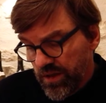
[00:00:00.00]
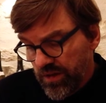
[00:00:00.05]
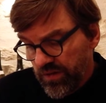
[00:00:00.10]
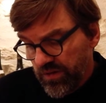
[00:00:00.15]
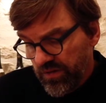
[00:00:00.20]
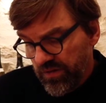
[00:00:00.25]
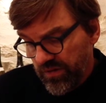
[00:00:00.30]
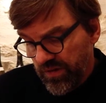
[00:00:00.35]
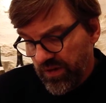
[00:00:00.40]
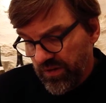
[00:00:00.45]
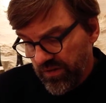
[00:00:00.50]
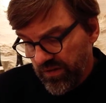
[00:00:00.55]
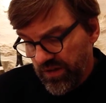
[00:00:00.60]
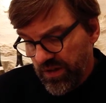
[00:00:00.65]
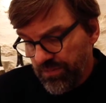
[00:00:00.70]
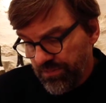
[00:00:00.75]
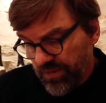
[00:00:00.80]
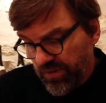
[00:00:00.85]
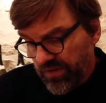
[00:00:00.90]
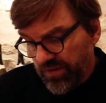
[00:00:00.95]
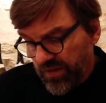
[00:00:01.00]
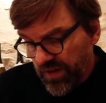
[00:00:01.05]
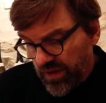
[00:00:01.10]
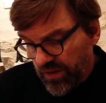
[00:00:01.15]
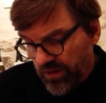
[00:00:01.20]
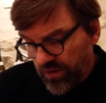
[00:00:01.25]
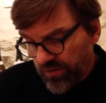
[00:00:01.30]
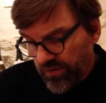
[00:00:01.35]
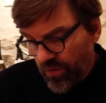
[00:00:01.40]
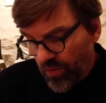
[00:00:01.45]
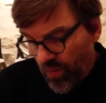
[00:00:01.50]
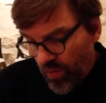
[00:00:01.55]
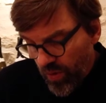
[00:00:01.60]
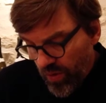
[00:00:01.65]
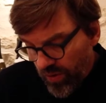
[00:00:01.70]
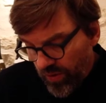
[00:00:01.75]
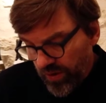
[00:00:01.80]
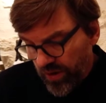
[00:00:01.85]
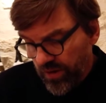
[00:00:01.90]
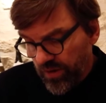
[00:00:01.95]
60% of the
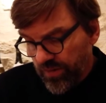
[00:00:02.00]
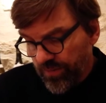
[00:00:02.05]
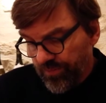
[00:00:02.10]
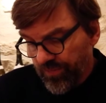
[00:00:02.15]
work,